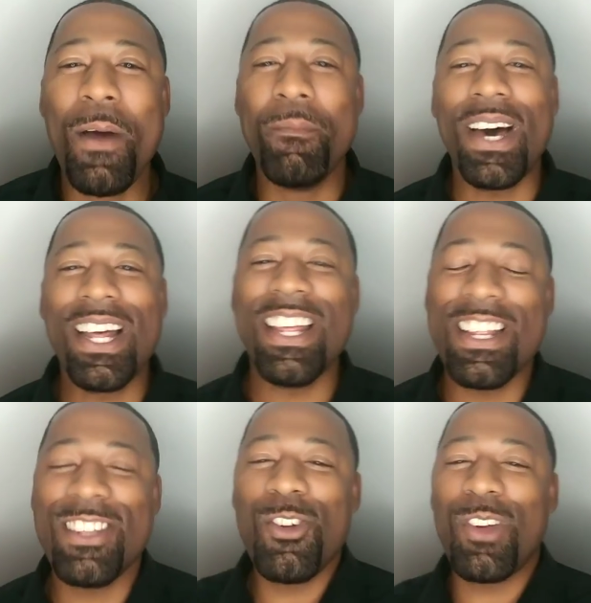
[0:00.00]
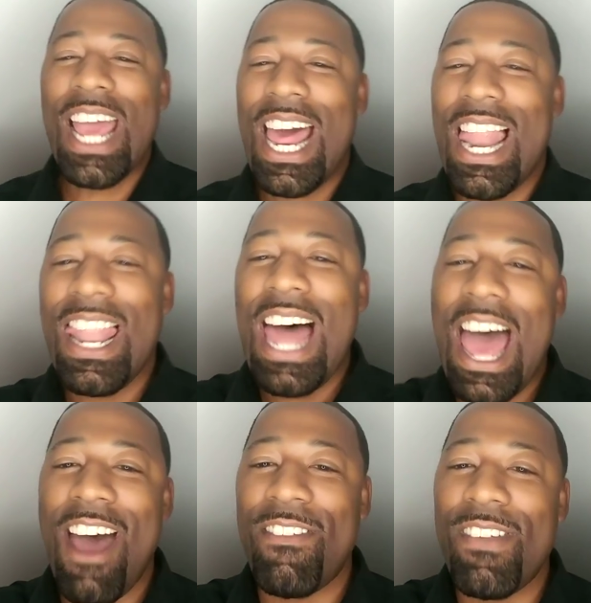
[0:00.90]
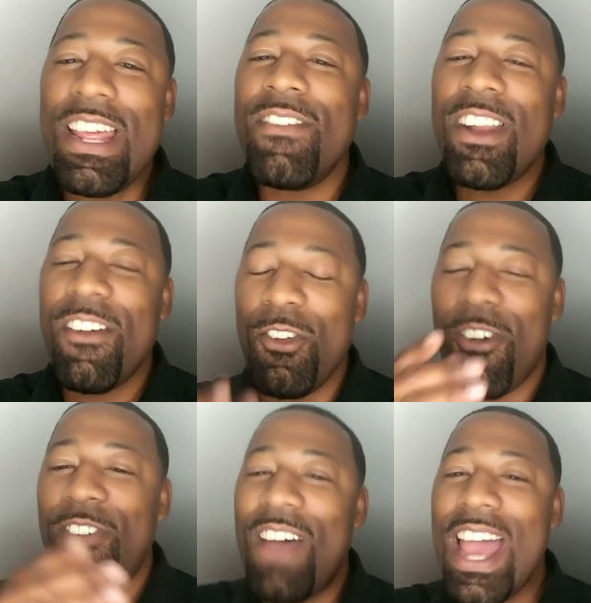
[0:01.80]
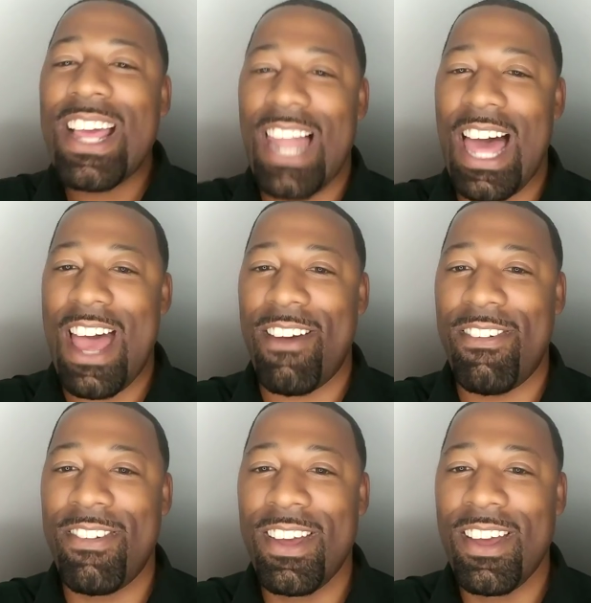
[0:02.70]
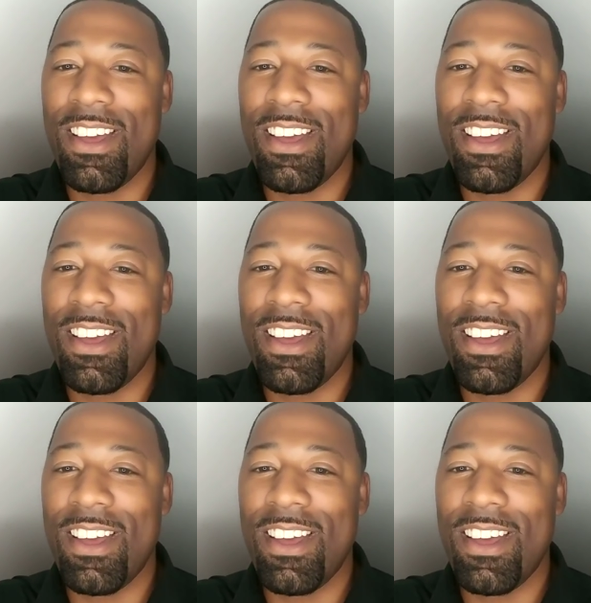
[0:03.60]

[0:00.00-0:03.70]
But it, you can't laugh. Even if you fake laugh